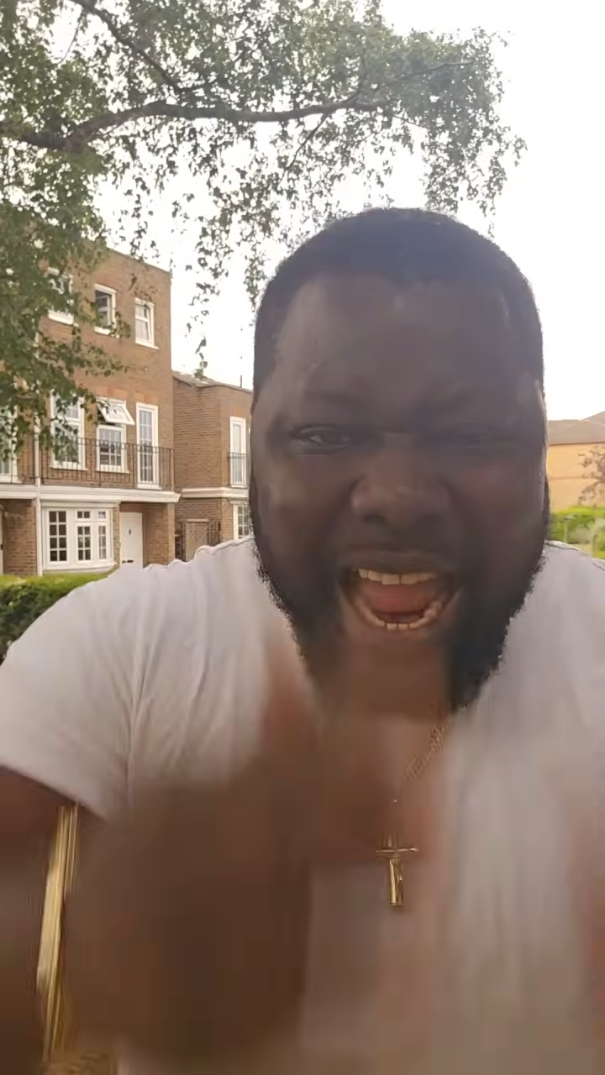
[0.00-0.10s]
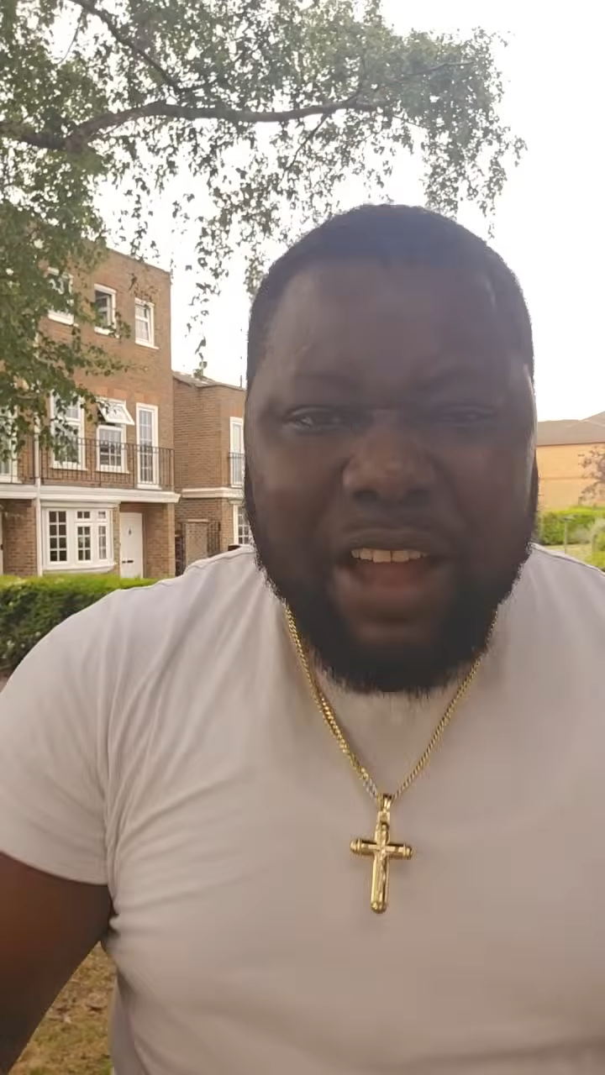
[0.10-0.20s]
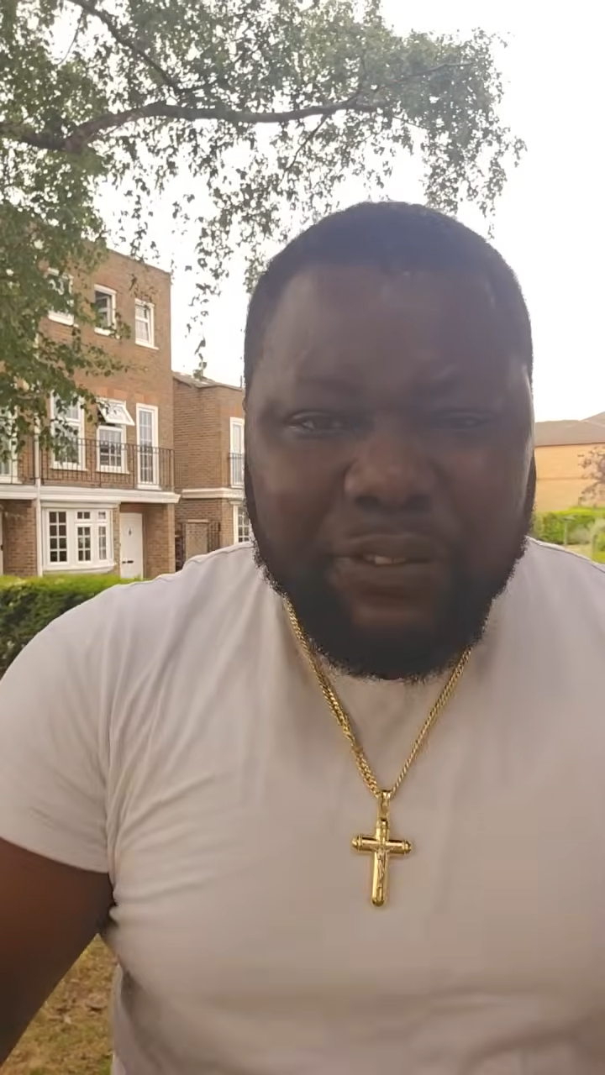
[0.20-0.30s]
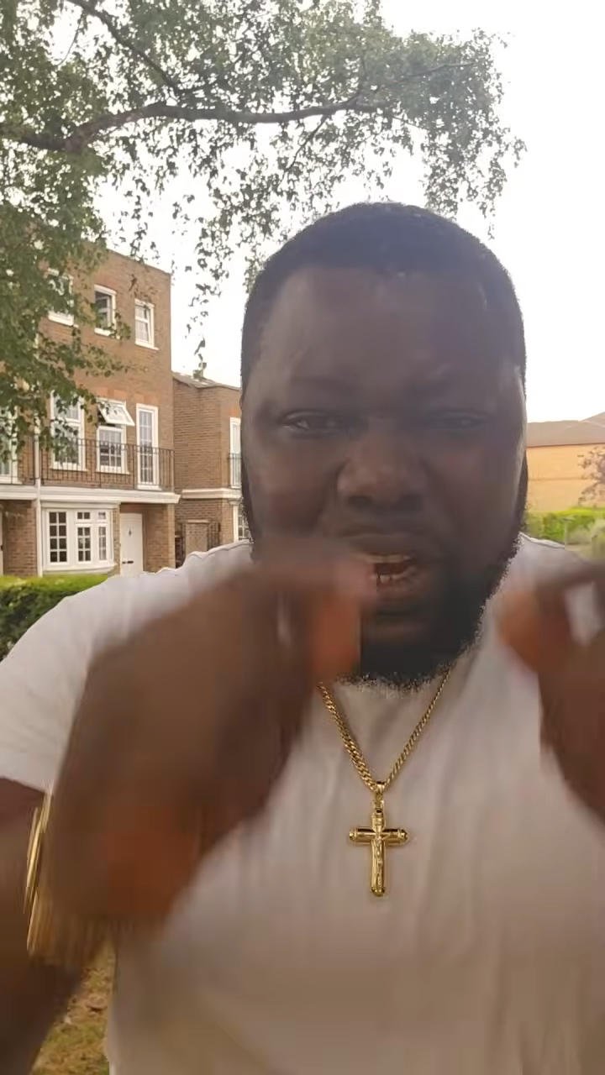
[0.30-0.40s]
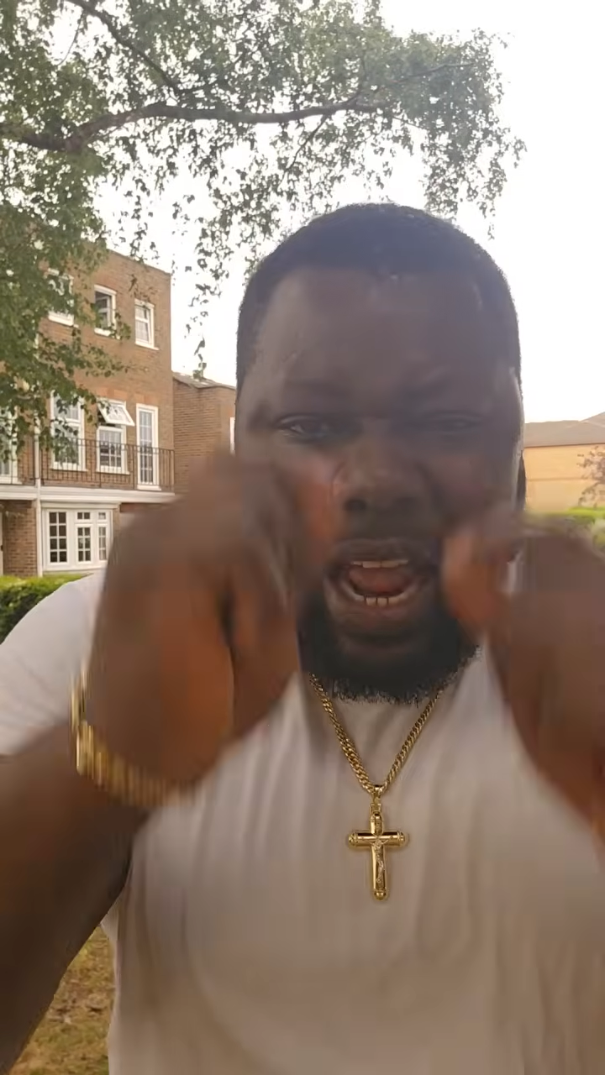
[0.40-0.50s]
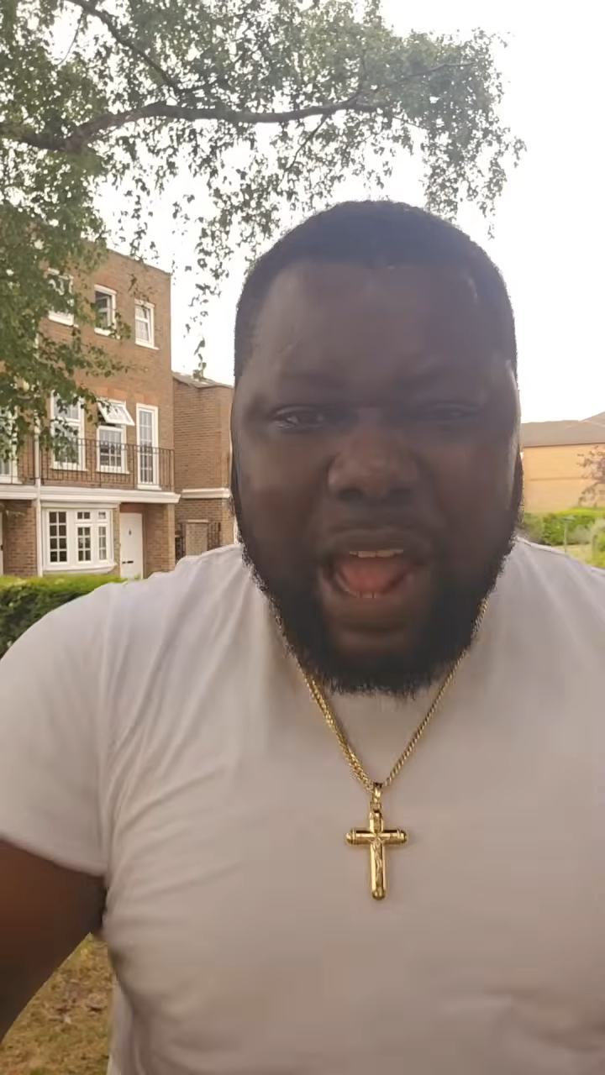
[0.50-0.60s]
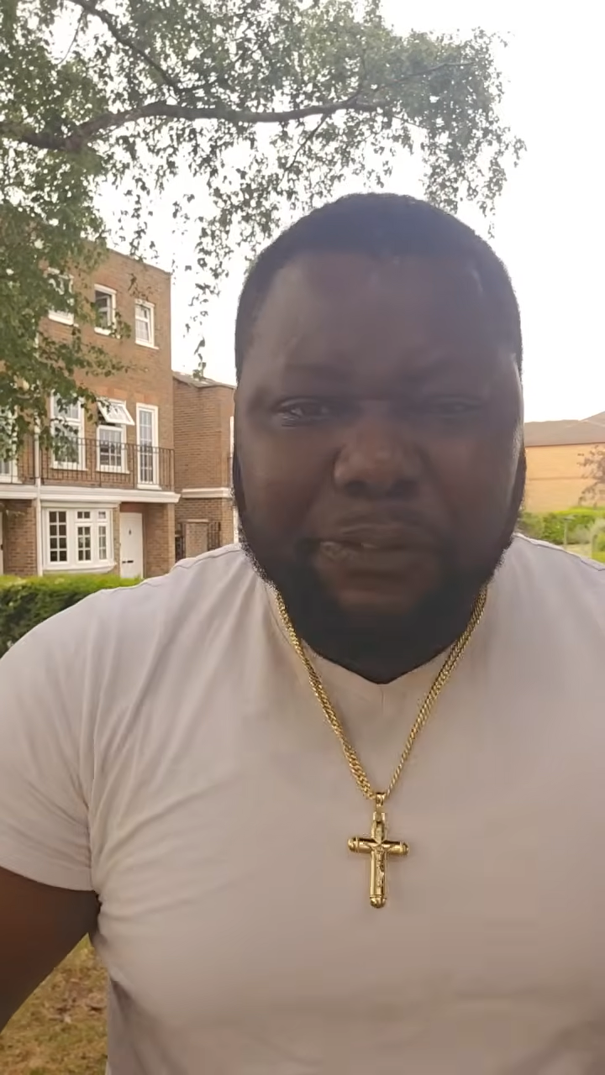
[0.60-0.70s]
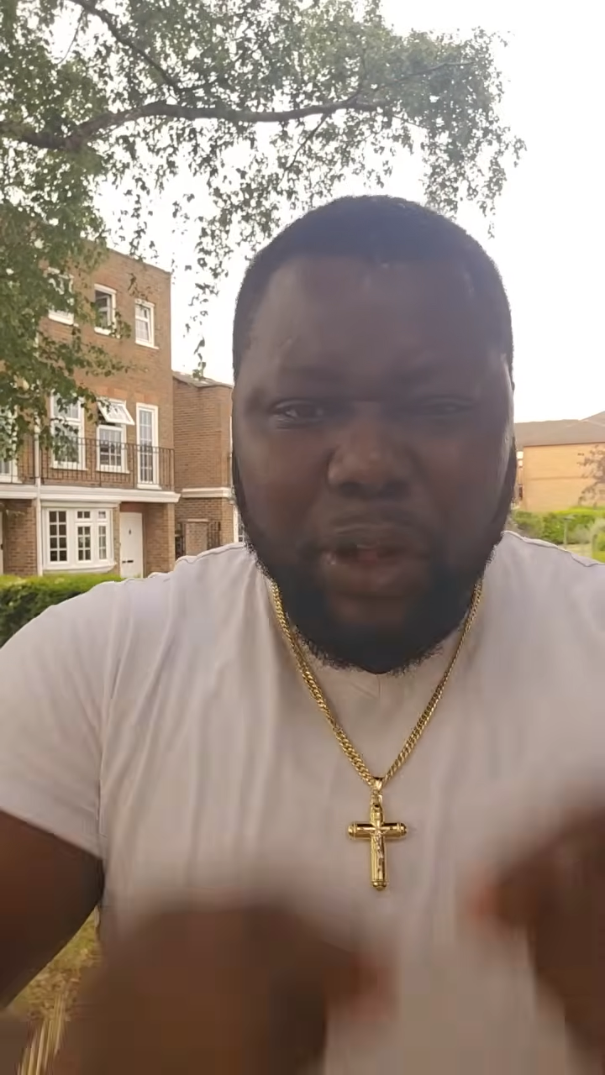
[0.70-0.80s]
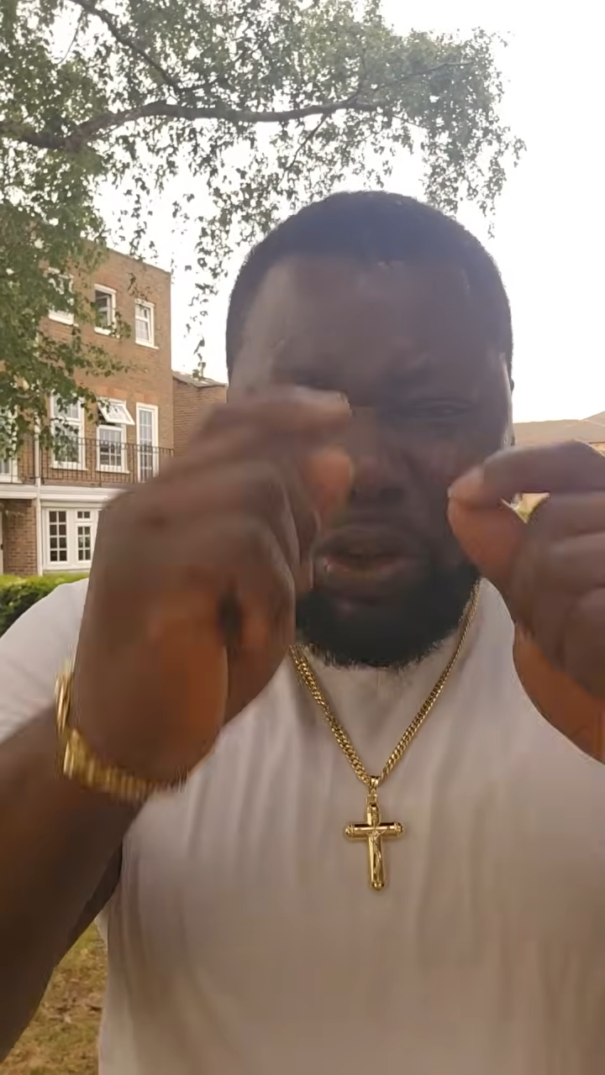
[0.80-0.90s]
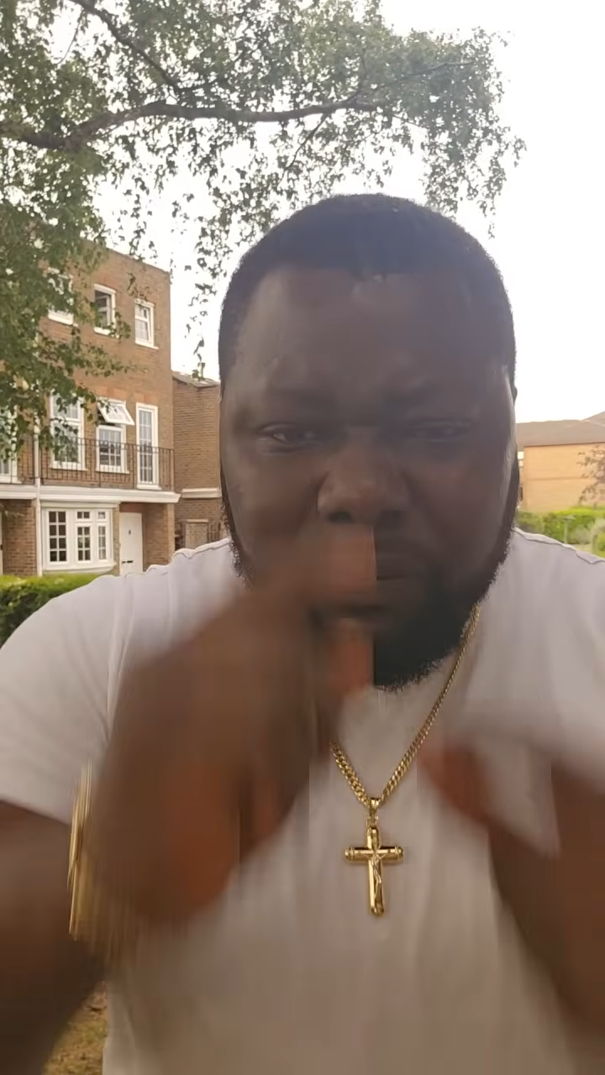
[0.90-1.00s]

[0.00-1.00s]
every effort